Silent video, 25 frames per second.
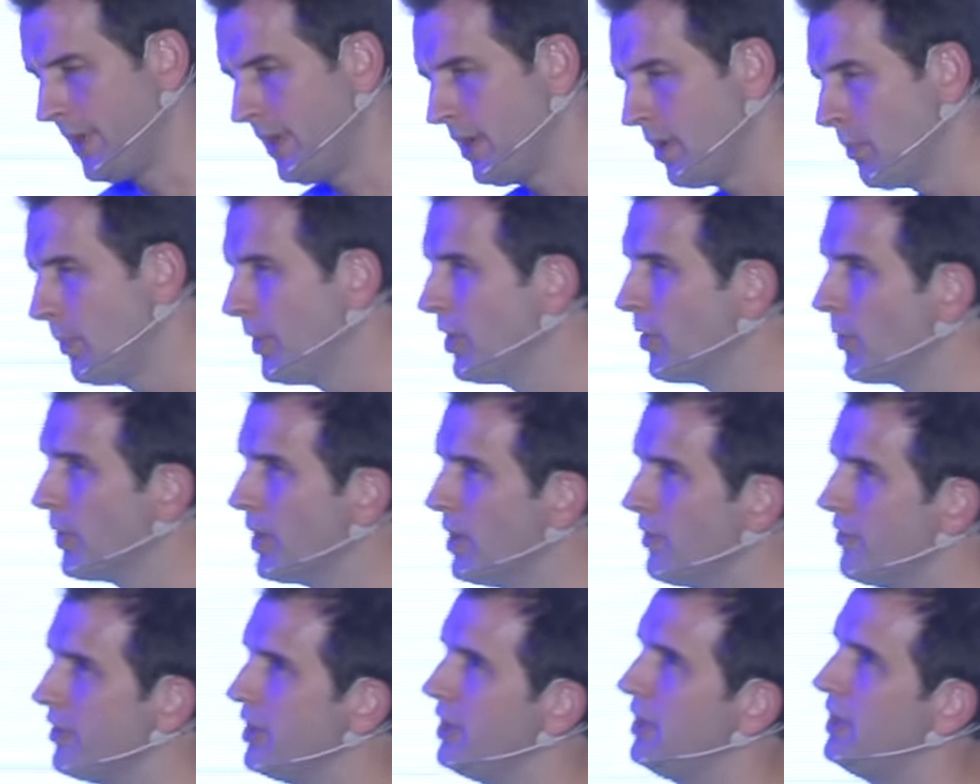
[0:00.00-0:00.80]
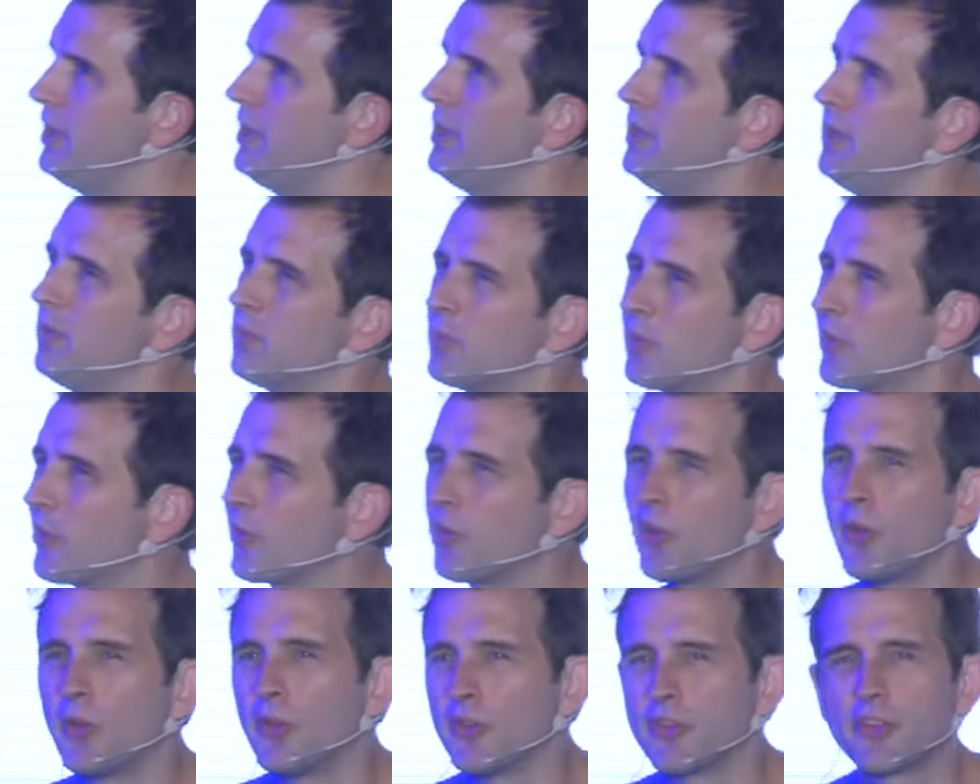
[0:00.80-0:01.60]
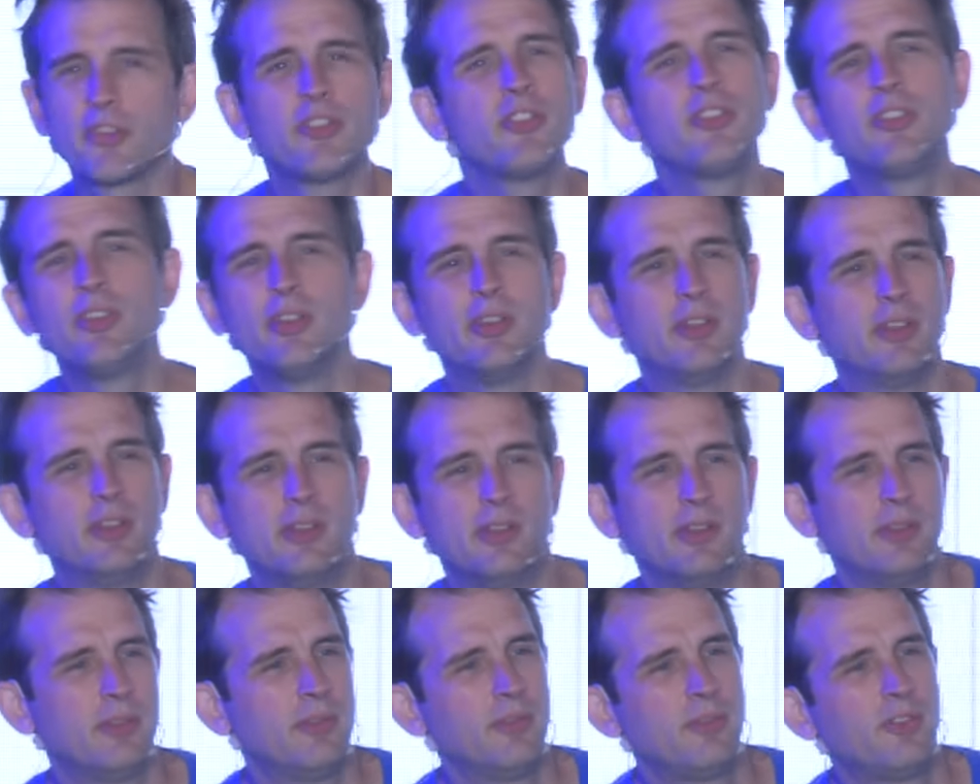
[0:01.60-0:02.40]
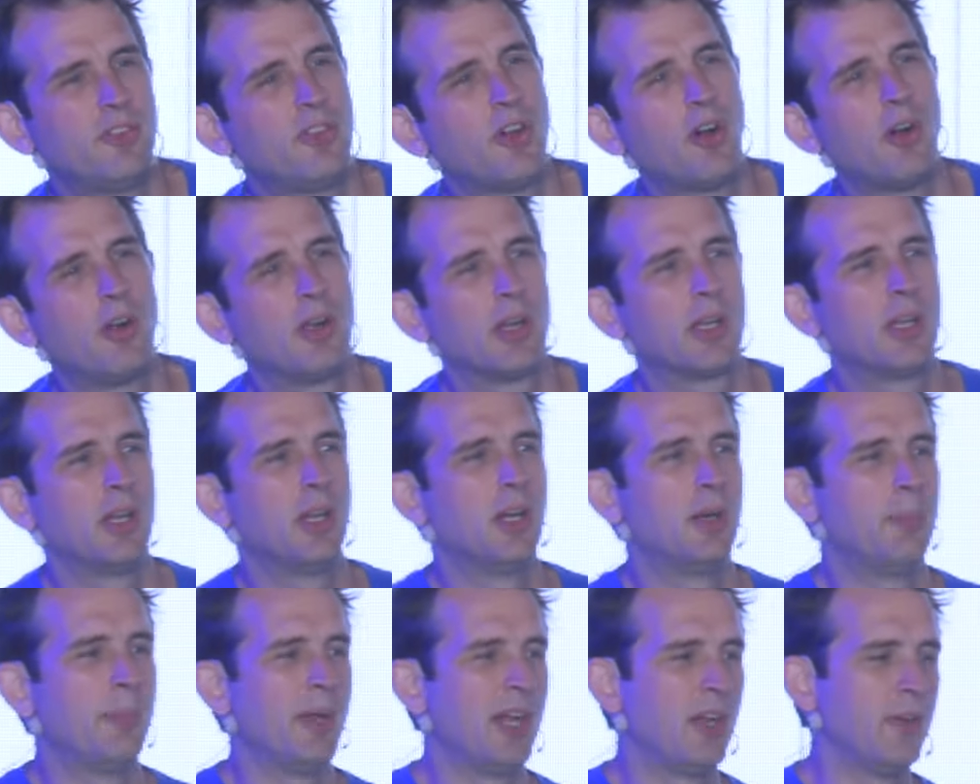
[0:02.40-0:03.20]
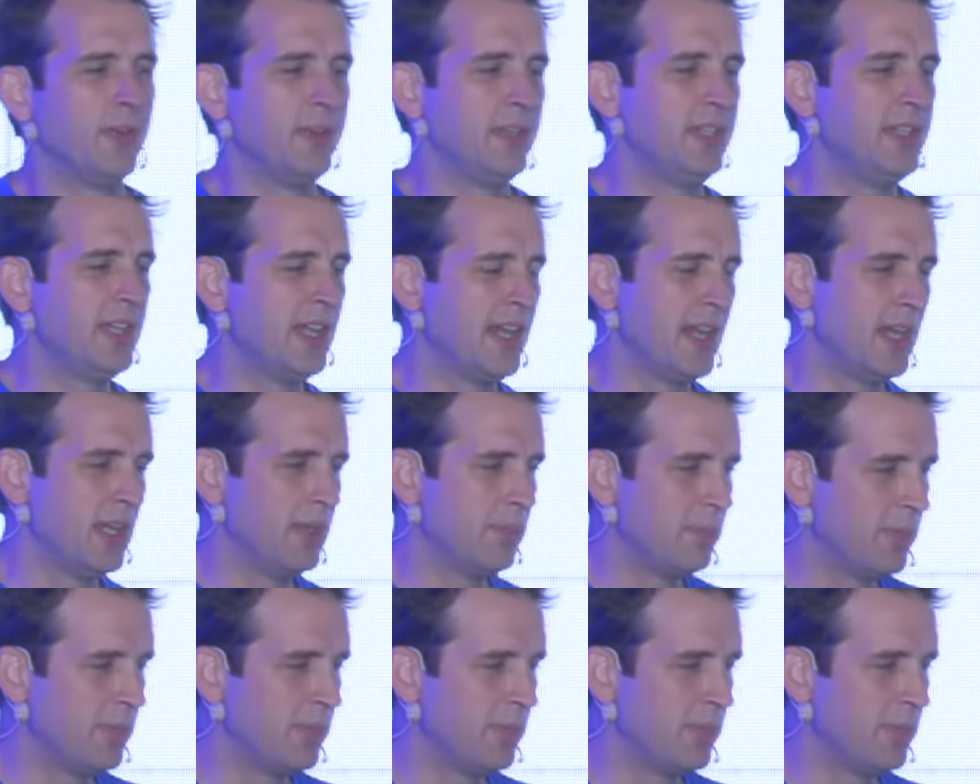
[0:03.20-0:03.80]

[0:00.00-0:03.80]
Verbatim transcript: we don't have any results to talk about yet,